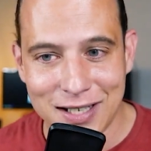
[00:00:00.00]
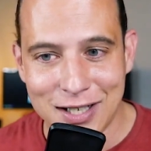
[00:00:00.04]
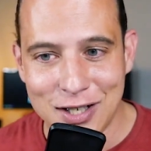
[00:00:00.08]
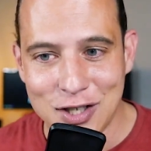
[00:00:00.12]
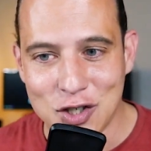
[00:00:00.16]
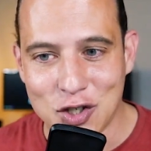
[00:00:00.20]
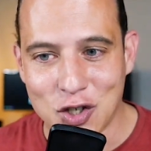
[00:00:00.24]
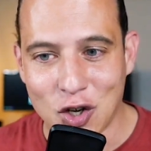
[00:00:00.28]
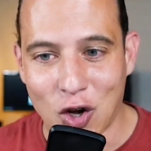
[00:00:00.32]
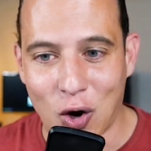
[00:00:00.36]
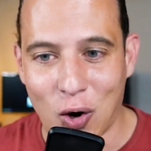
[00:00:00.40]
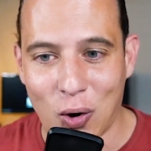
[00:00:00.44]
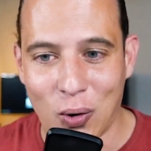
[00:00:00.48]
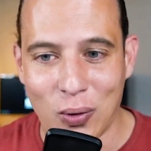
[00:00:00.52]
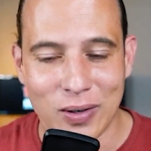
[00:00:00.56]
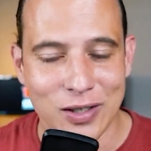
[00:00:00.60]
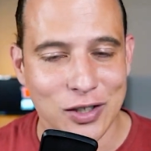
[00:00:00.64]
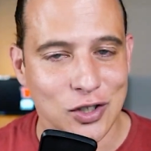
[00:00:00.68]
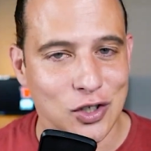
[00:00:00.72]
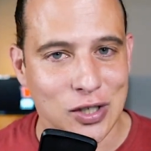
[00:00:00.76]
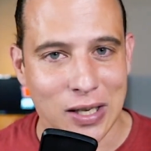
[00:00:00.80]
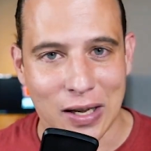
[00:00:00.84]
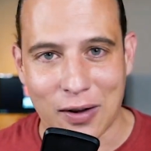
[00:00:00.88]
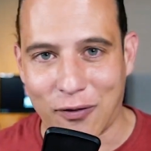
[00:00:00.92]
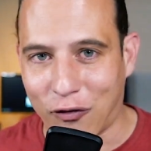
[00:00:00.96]
So
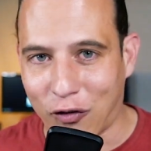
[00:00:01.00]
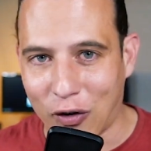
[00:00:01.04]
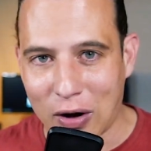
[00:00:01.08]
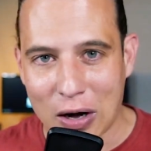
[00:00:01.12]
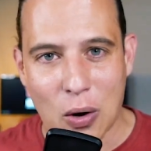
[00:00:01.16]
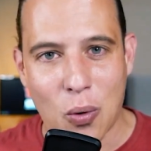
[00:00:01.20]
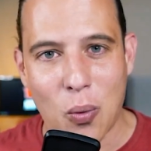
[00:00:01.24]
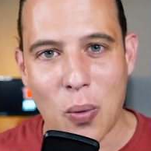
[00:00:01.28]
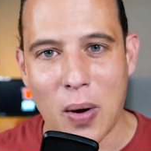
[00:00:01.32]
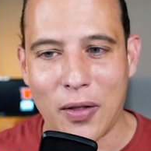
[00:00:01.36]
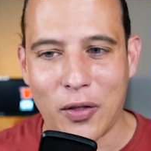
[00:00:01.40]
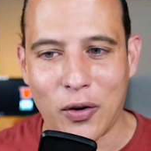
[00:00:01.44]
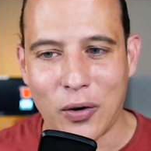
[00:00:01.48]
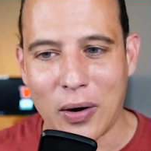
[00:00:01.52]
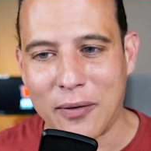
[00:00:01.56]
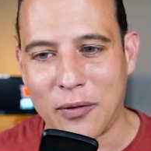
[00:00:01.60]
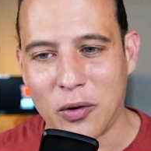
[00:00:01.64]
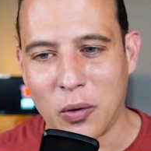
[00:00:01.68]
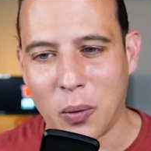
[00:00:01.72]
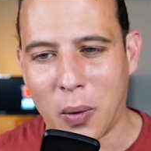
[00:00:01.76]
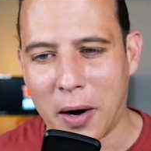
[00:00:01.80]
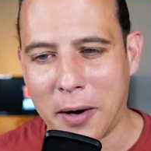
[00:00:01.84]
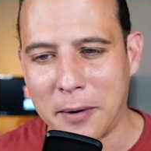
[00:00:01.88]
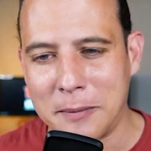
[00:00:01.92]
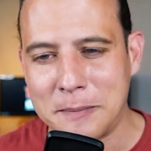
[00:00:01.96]
it's like freak weather
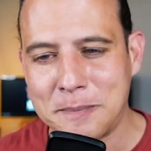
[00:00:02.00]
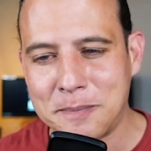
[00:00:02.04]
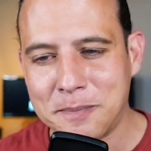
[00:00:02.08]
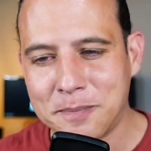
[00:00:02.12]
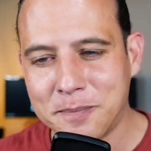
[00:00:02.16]
everywhere.